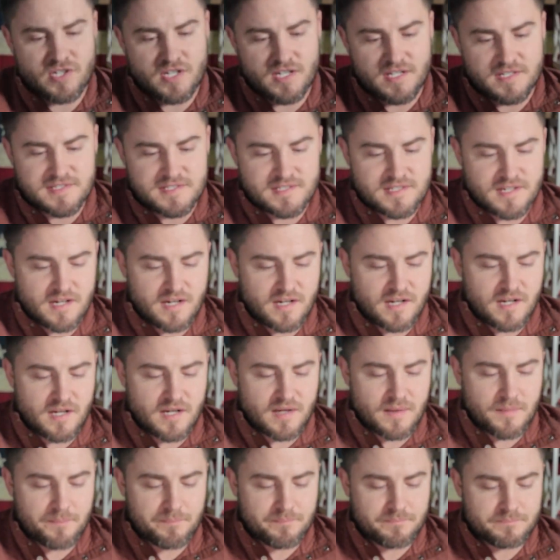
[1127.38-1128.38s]
just
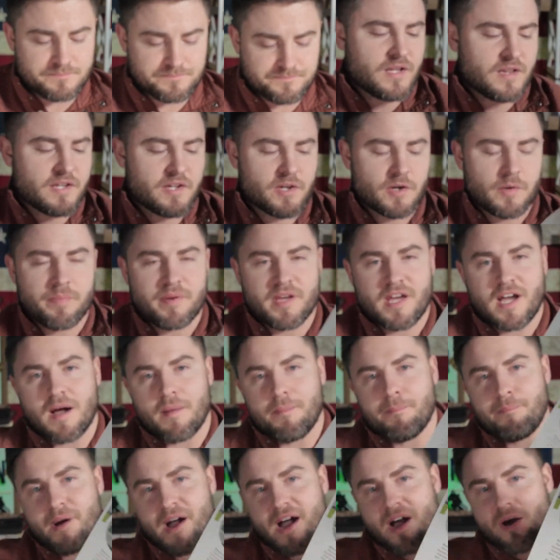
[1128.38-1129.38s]
a little bit
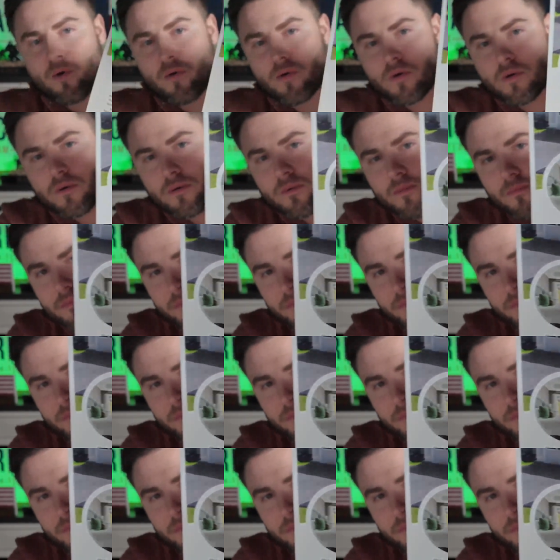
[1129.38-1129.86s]
about